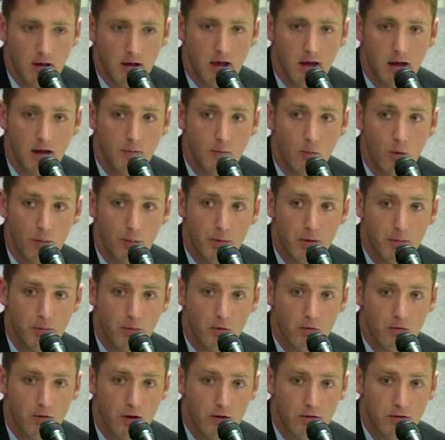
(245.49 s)
getting more
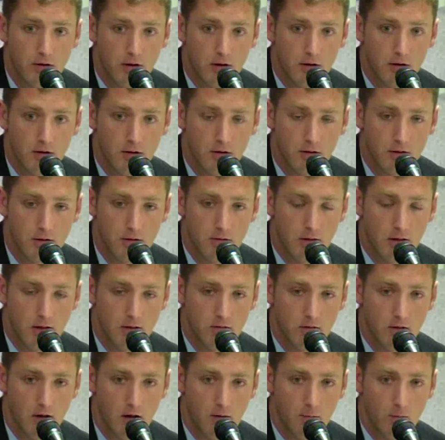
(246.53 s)
people around here in
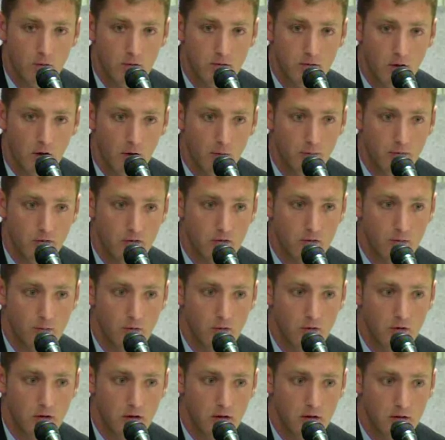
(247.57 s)
that time would help this
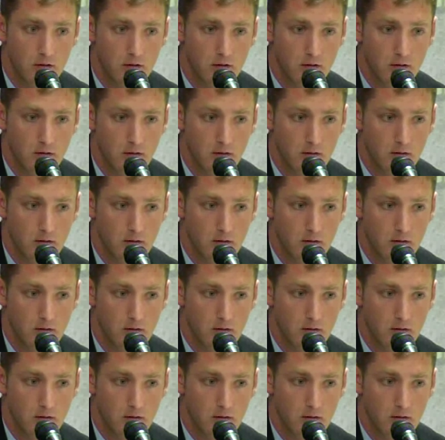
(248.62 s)
community